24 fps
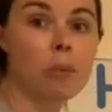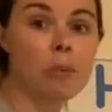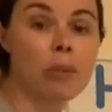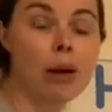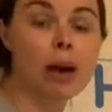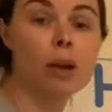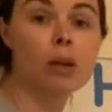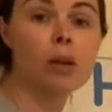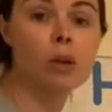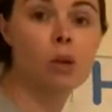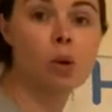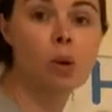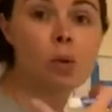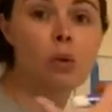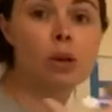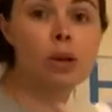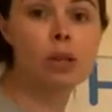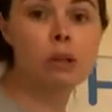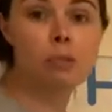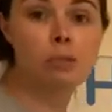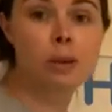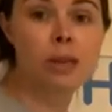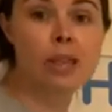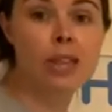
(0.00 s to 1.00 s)
That will
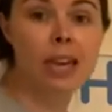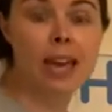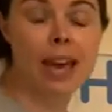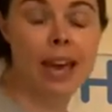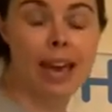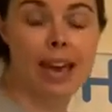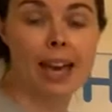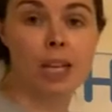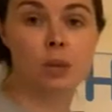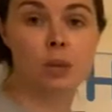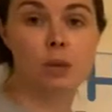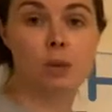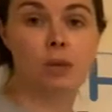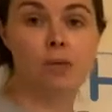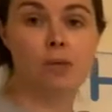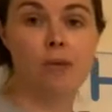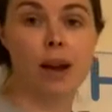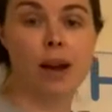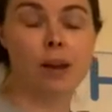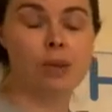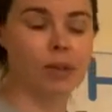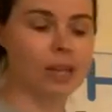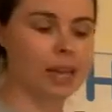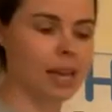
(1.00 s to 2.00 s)
always be the case with
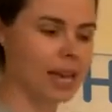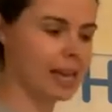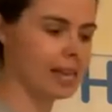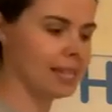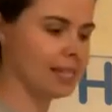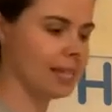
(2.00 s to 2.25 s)
rounding.